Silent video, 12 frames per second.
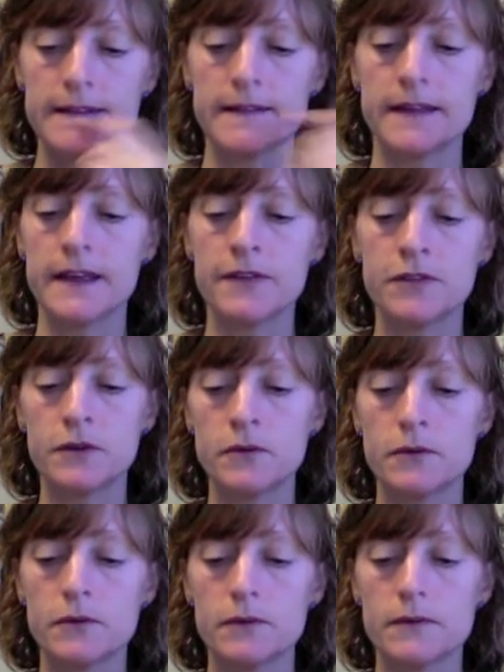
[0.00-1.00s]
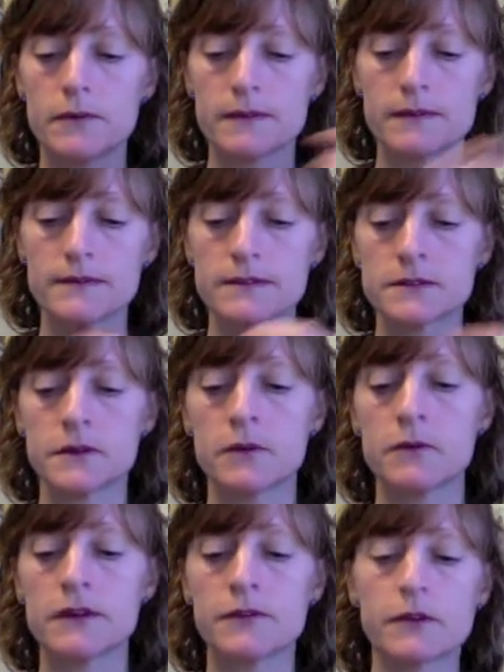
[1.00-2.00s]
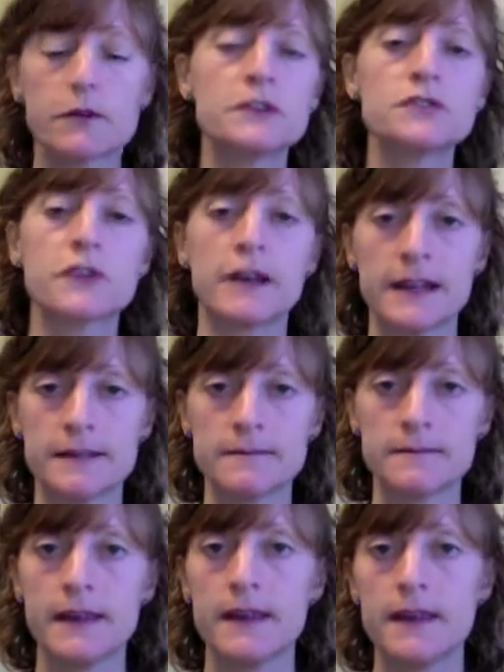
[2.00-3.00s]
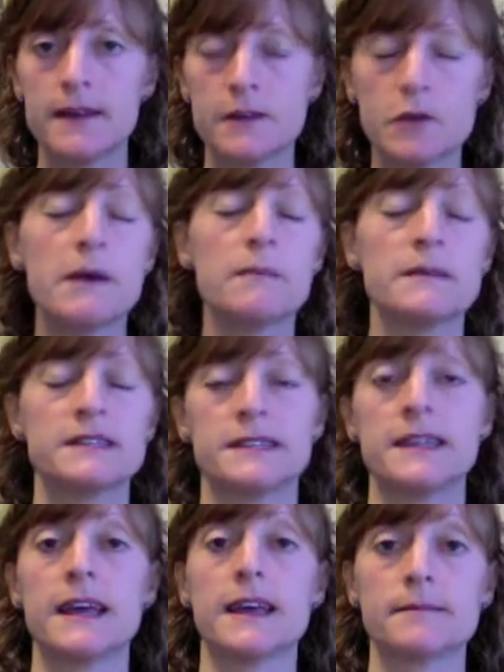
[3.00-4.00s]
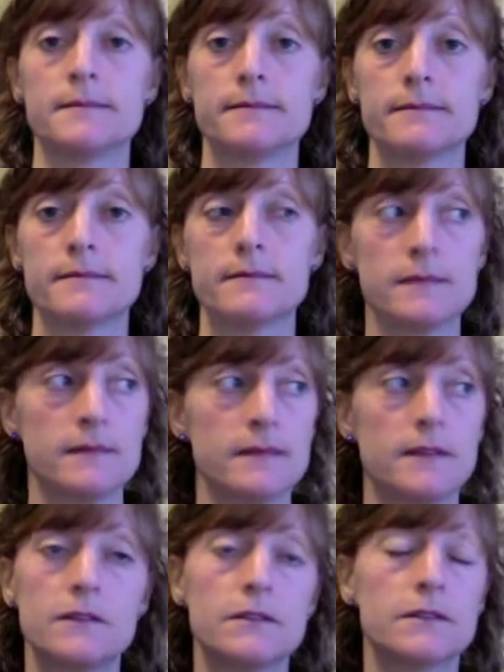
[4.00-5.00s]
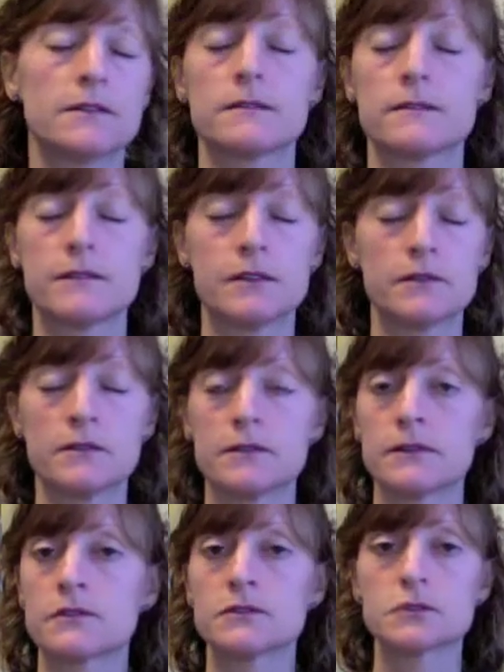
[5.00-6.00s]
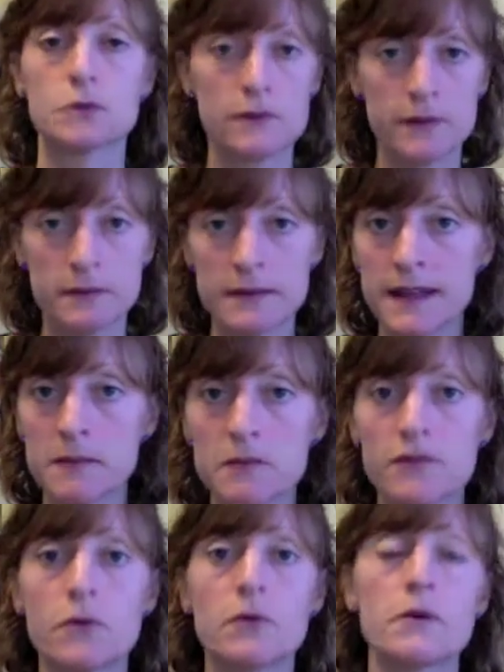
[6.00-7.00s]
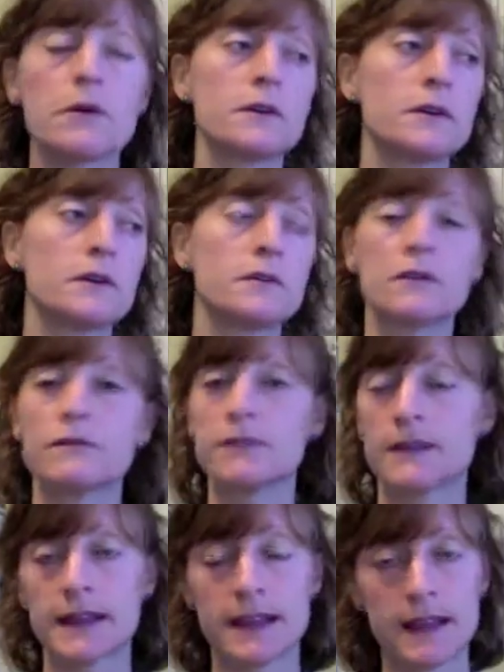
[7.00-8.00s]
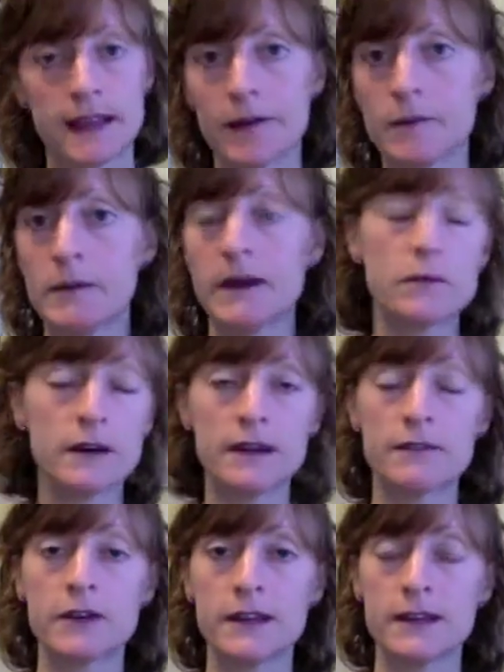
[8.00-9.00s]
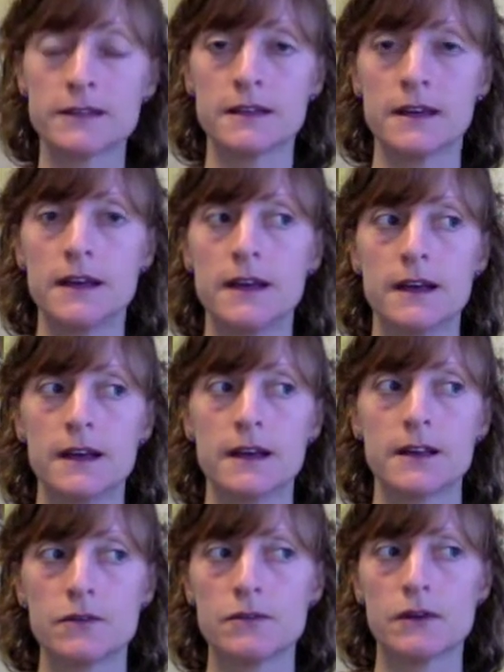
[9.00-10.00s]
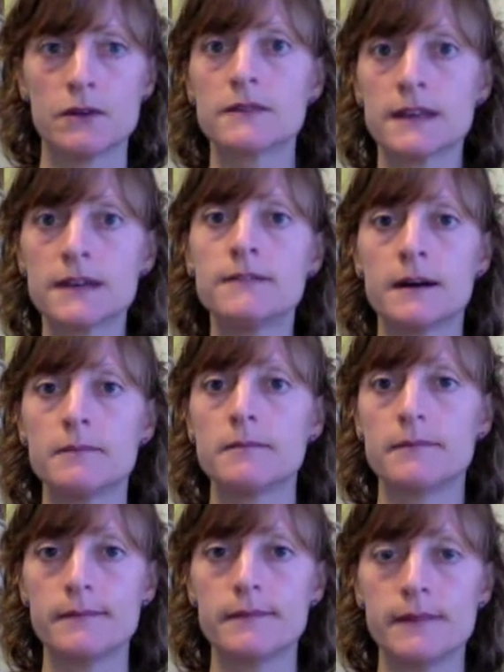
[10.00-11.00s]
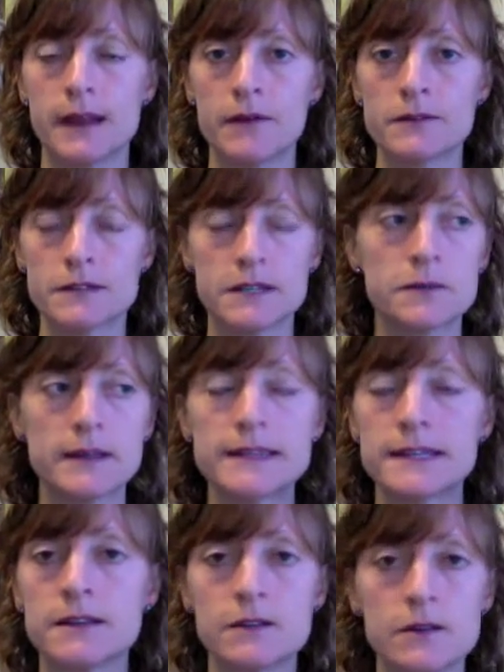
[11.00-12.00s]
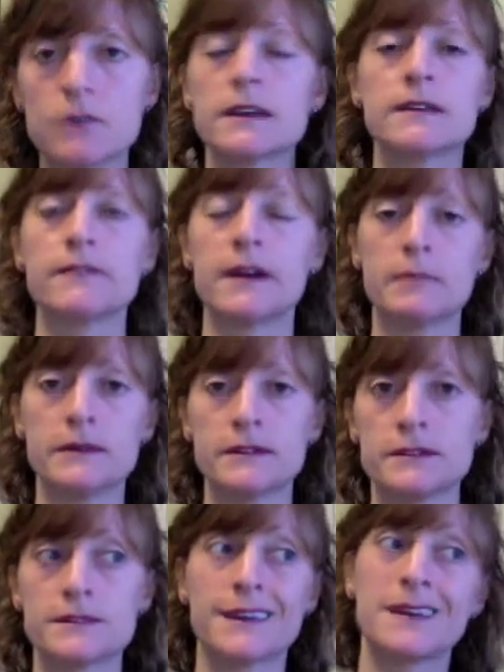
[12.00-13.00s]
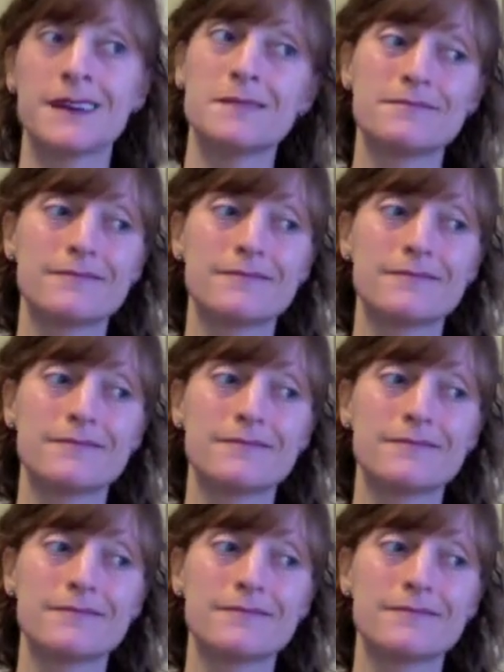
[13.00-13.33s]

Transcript: if you're in training, you may miss a day. You're sore from the day before, you don't feel like getting out of bed, whatever it is. You don't give up, 6 weeks in, you don't give up and just say,